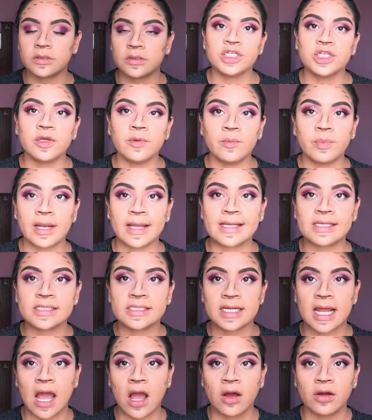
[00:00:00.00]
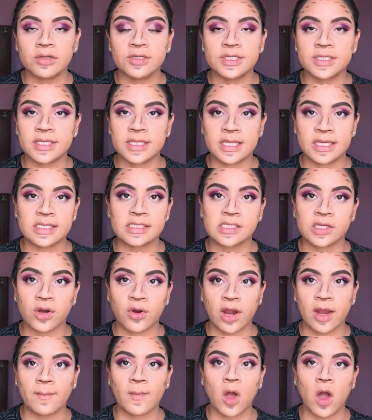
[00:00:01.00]
To blend out this
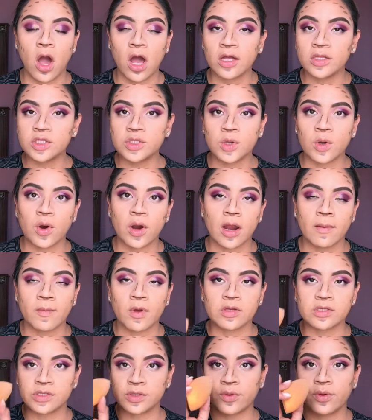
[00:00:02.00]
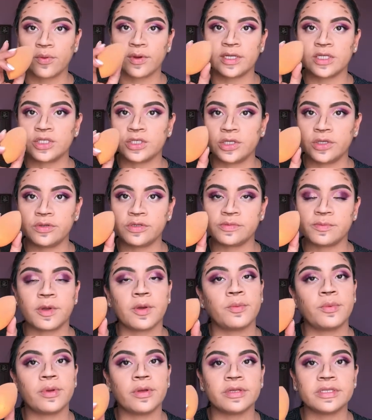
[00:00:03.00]
cream contour, I'm also going to use my
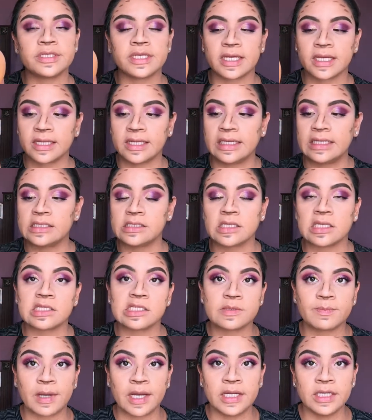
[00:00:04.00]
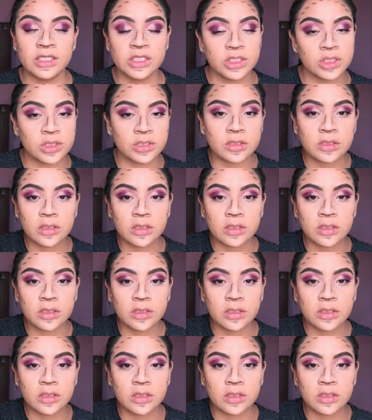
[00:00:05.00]
Real Techniques sponge.